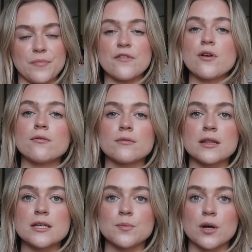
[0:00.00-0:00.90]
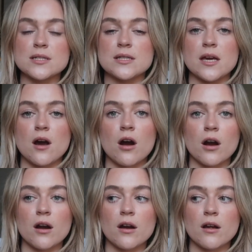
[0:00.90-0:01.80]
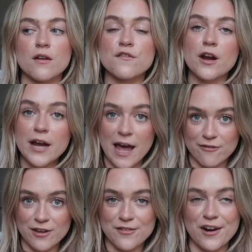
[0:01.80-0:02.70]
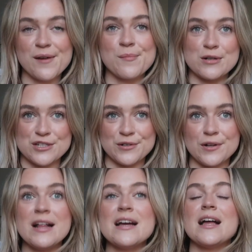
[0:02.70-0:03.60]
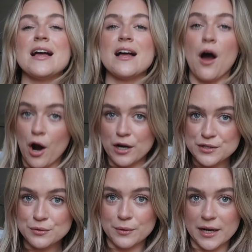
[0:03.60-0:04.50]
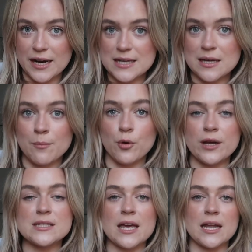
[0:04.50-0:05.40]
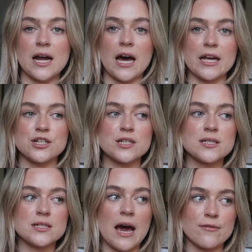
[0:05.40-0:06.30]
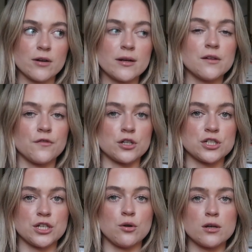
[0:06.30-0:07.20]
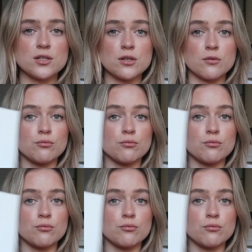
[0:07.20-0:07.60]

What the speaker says: If you haven't read these books, they are very heavy, very emotional, hard to read at some points, and after I read the first 2, also they're